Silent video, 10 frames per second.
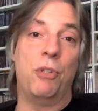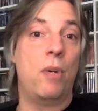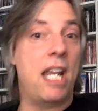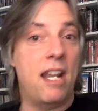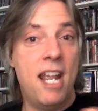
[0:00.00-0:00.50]
So
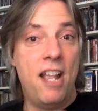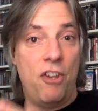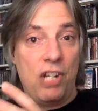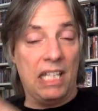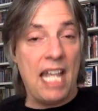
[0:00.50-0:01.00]
again,
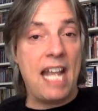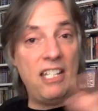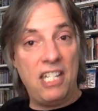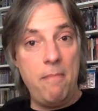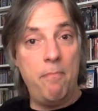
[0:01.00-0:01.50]
there's a
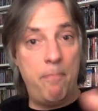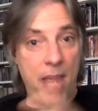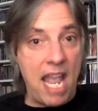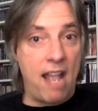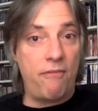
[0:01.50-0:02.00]
legacy
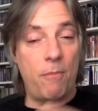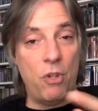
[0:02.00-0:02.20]
band from